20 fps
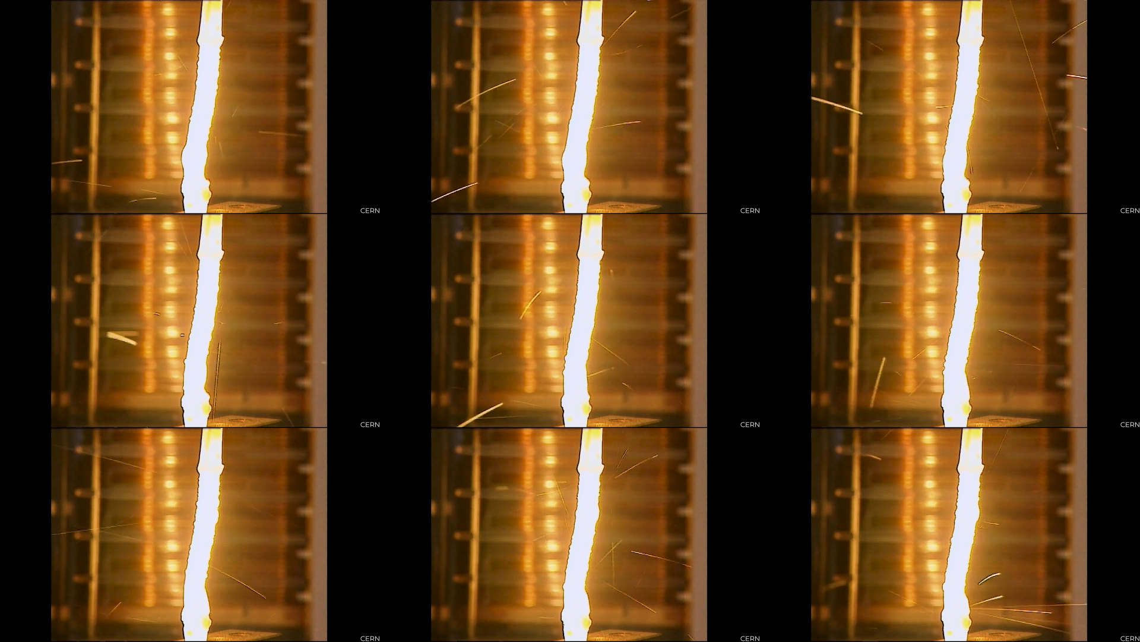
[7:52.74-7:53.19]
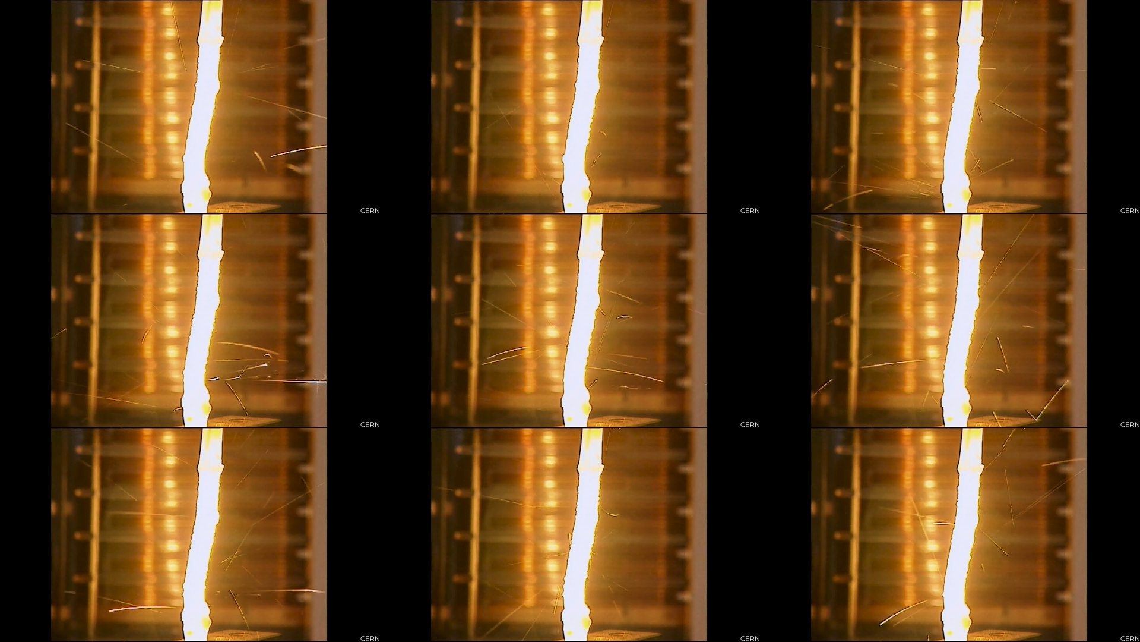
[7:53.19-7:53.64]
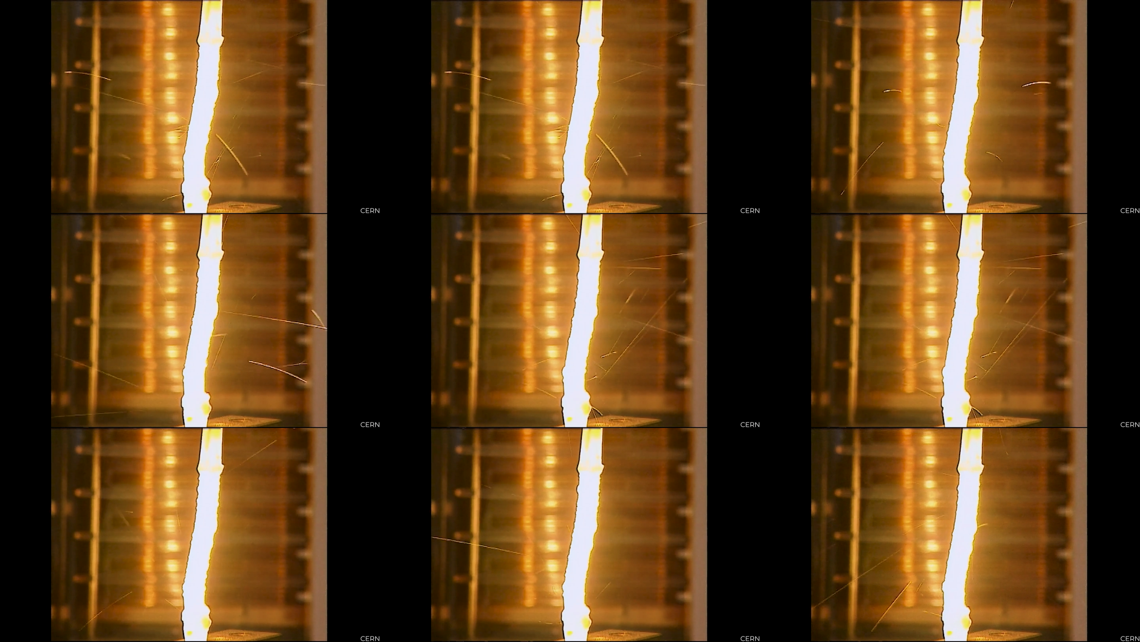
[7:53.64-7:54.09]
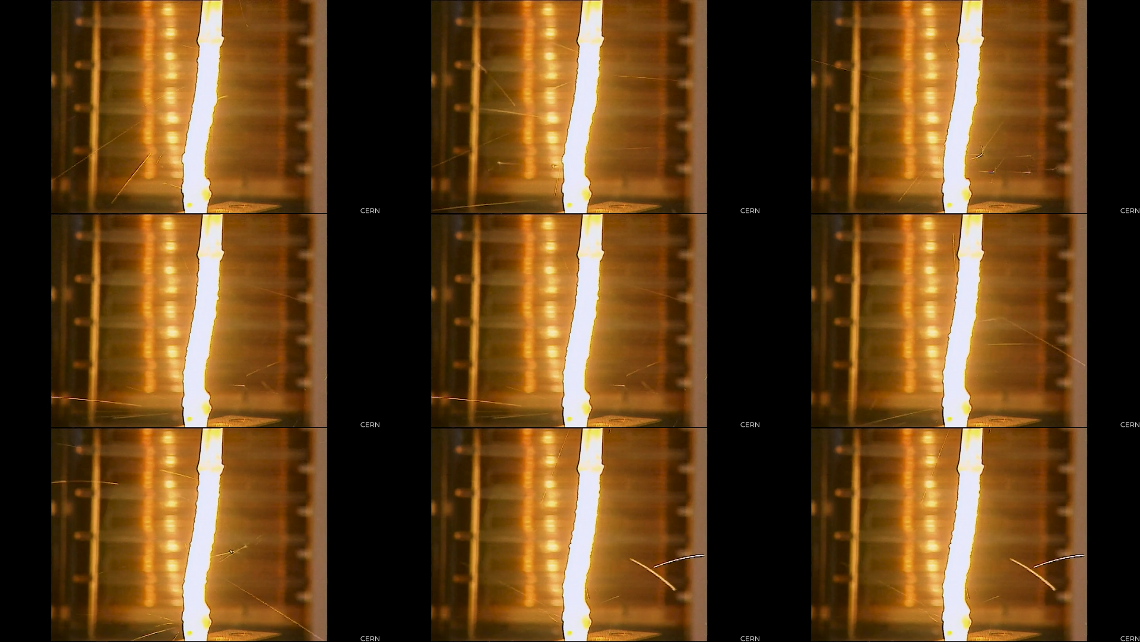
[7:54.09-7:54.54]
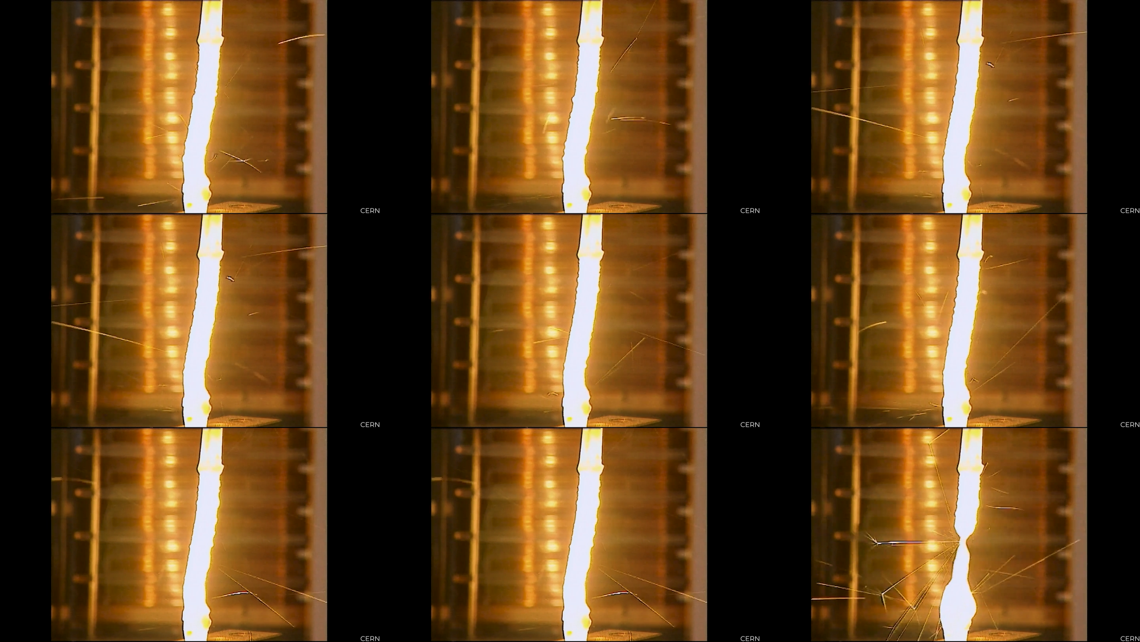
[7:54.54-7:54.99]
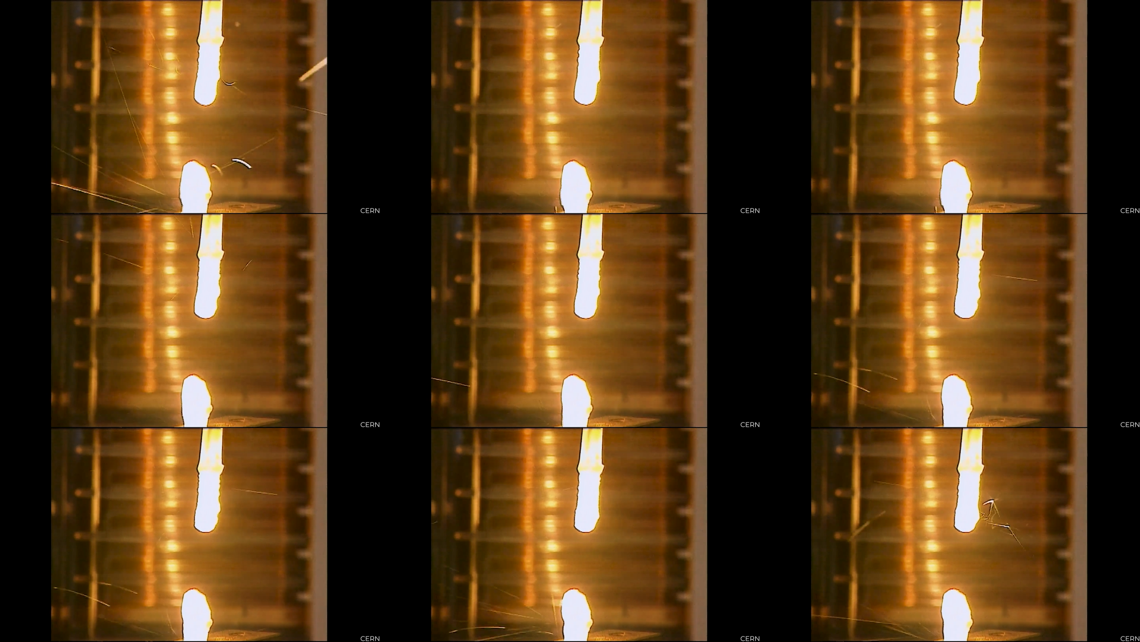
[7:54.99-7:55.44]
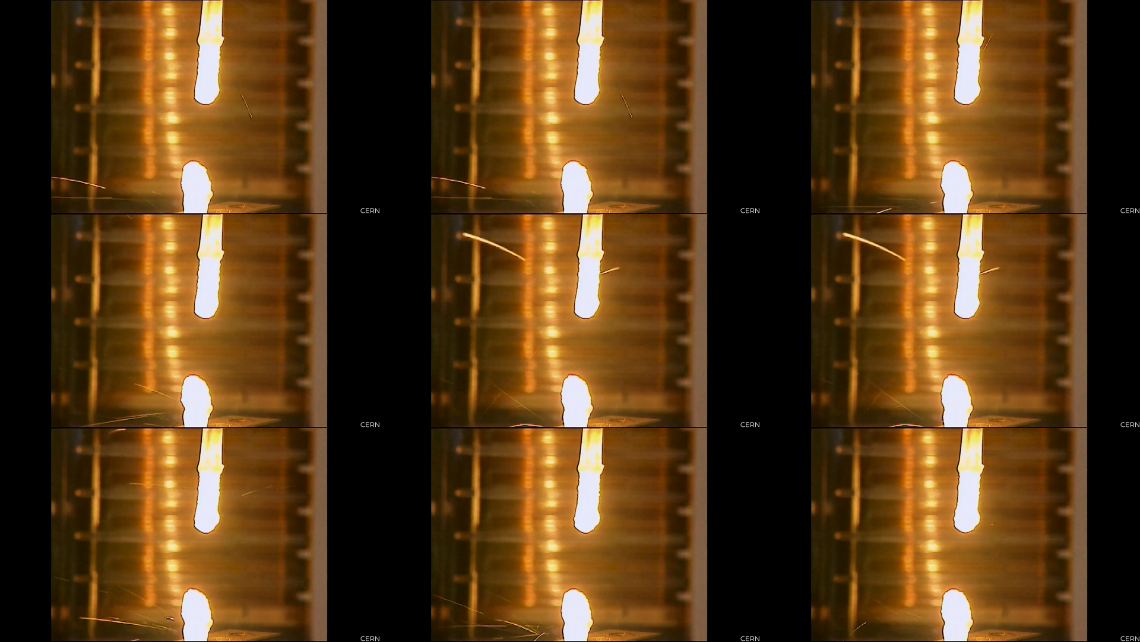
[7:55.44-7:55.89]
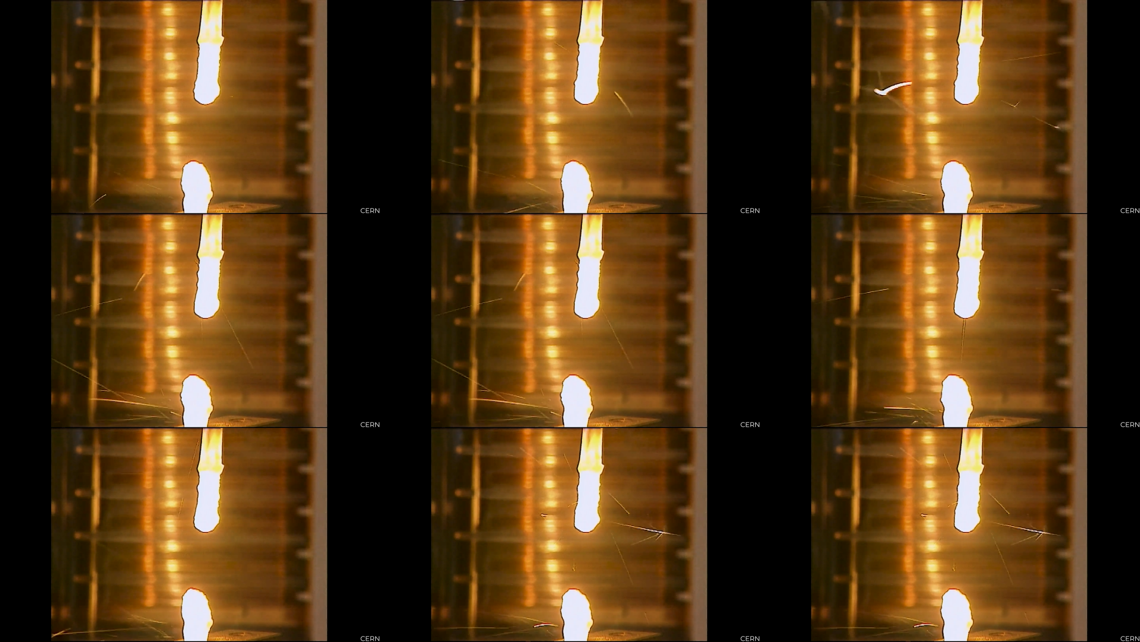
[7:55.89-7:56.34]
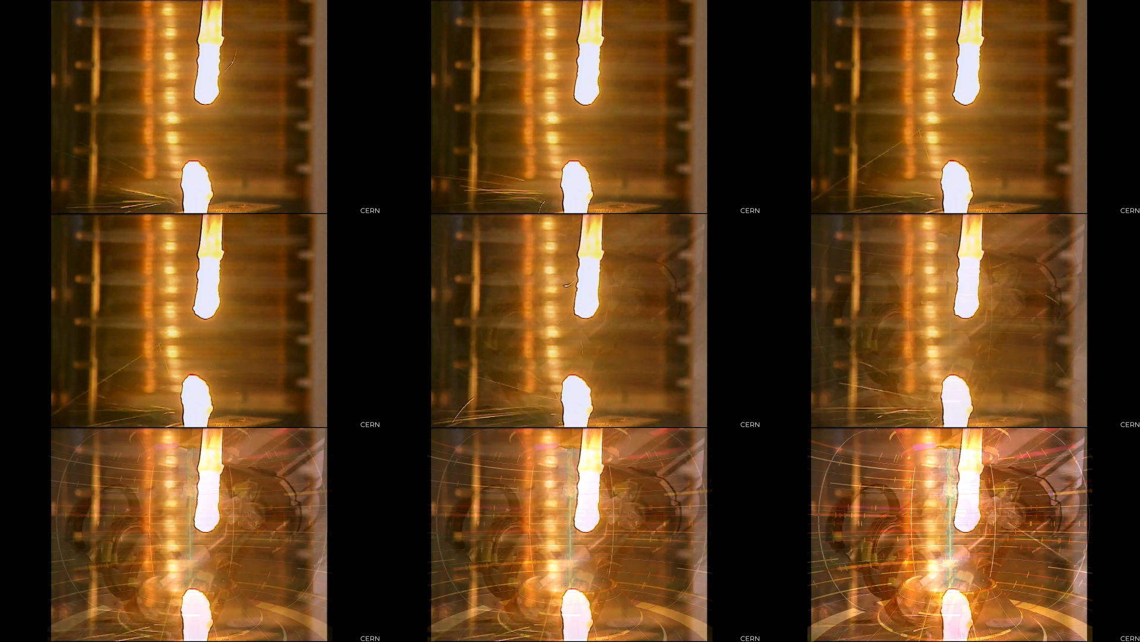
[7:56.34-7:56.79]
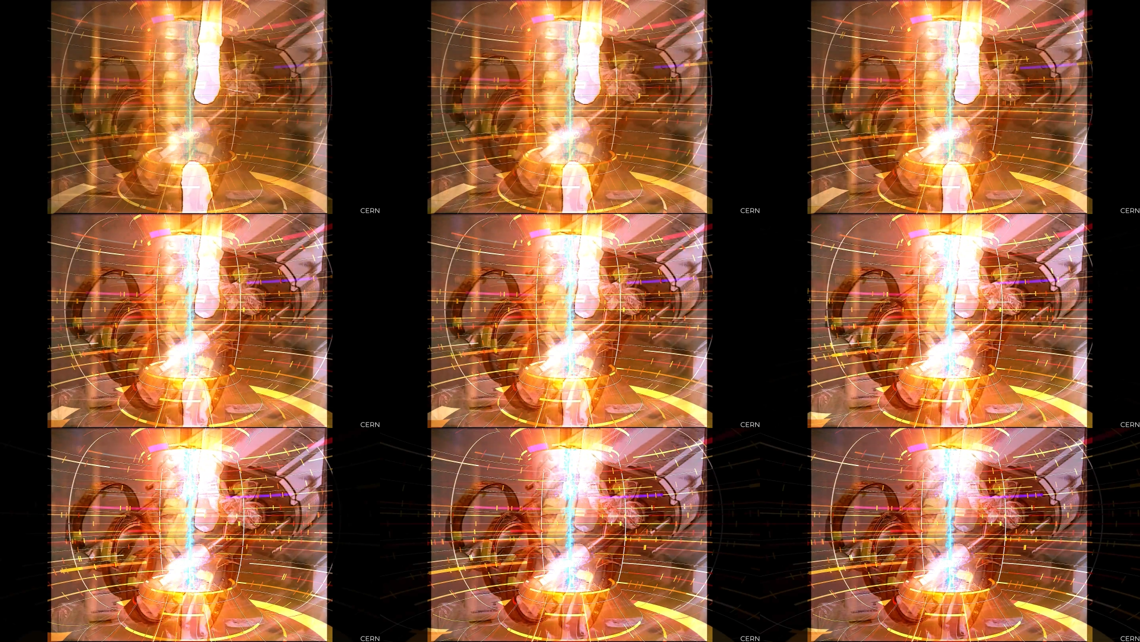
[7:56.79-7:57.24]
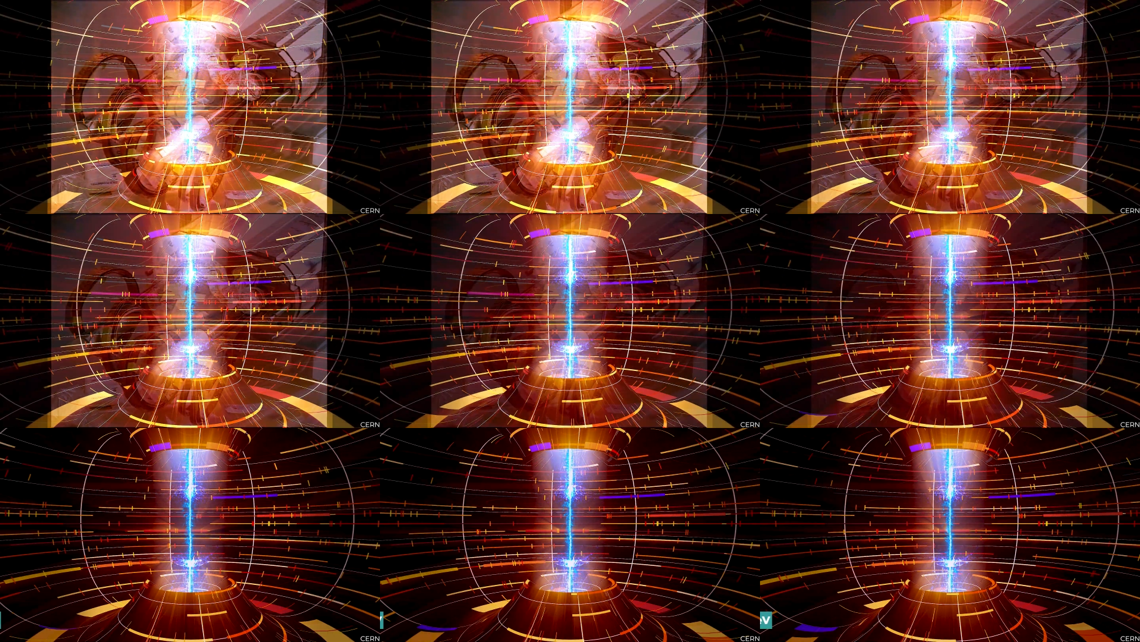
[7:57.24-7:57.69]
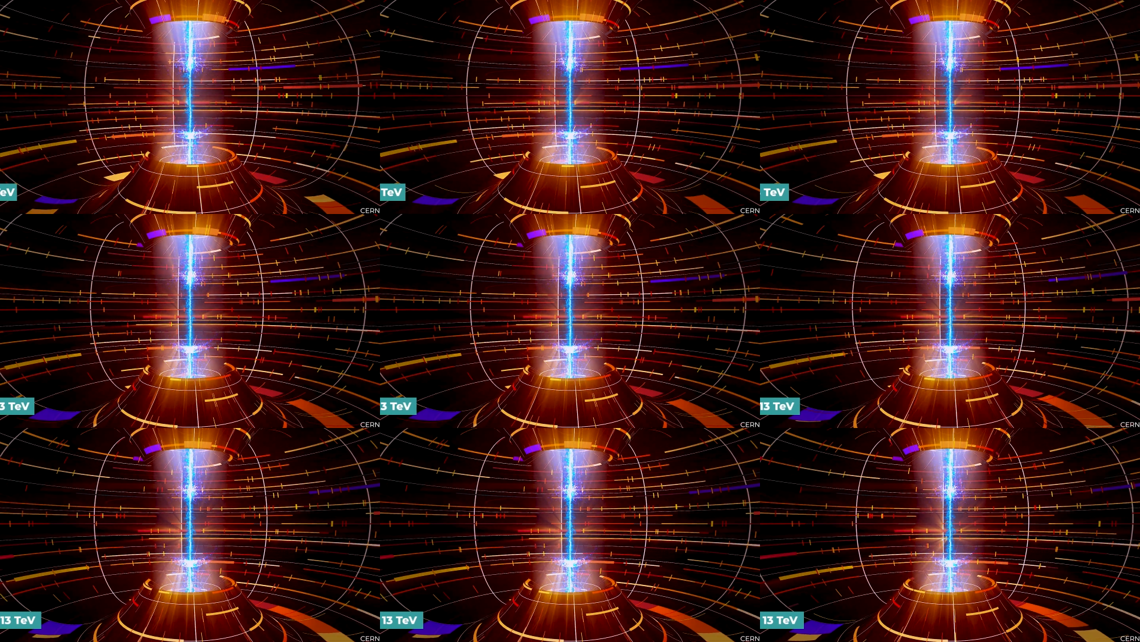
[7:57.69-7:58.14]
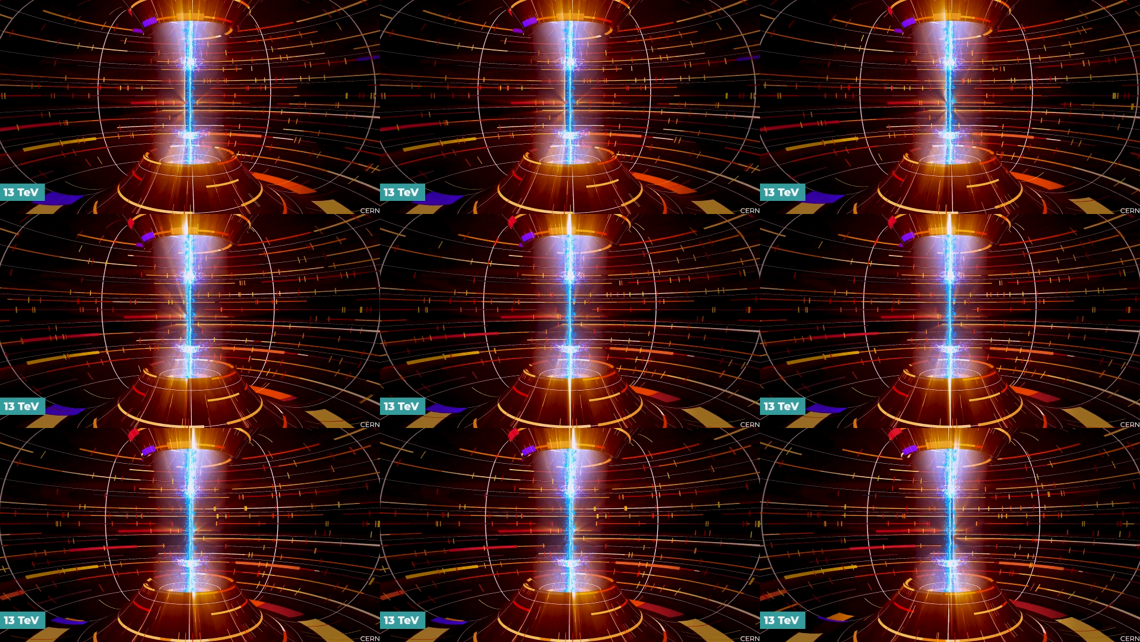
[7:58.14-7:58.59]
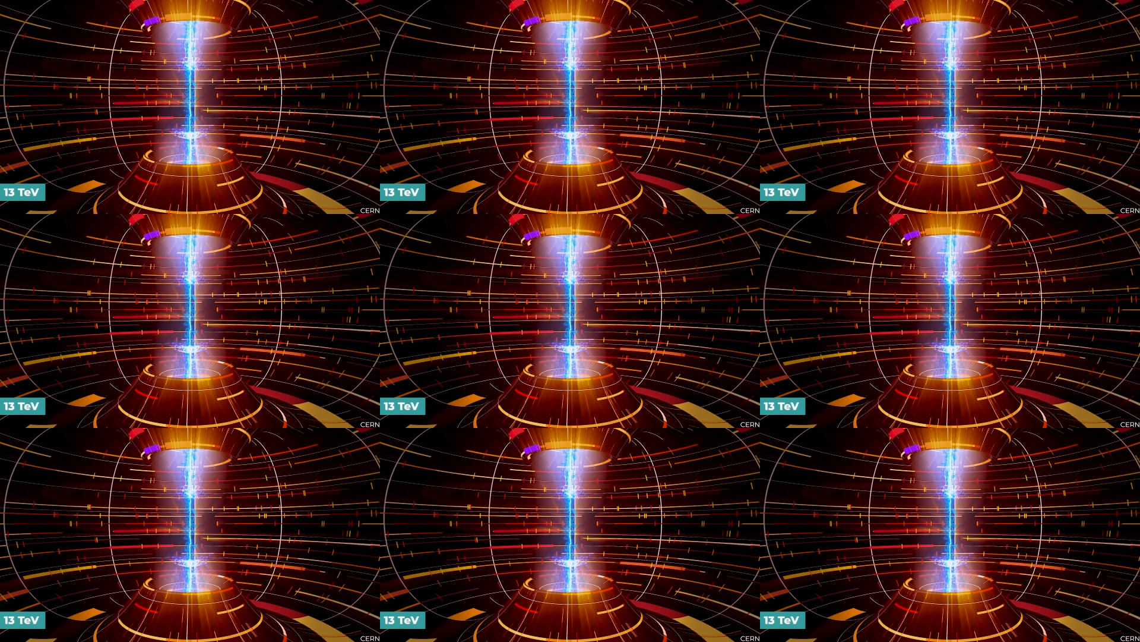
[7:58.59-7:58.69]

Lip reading: No face is visible, so there are no lips to read.